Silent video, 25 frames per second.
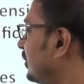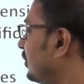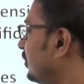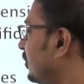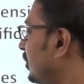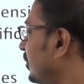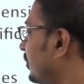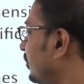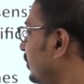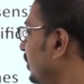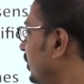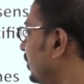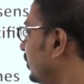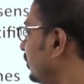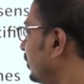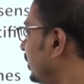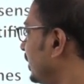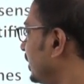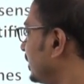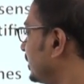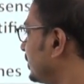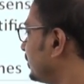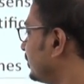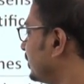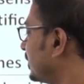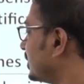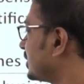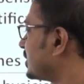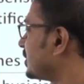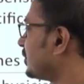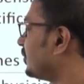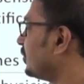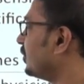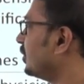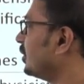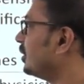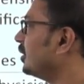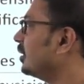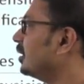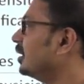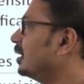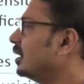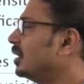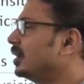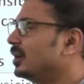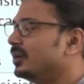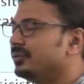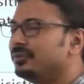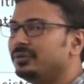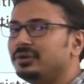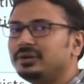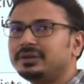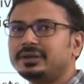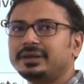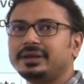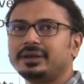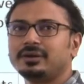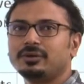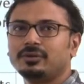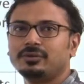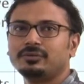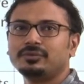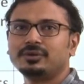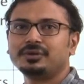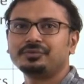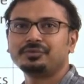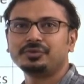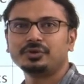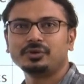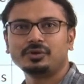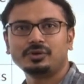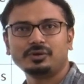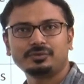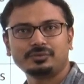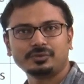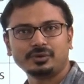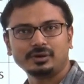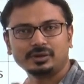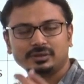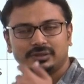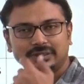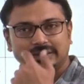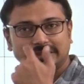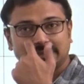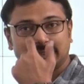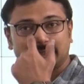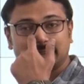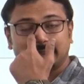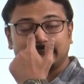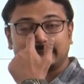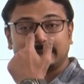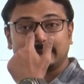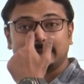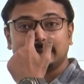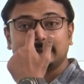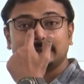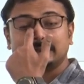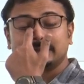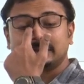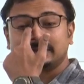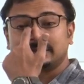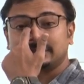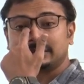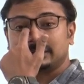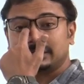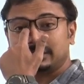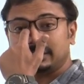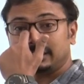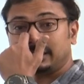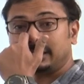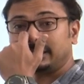What we will do is, first of all, we will take overview of all these articles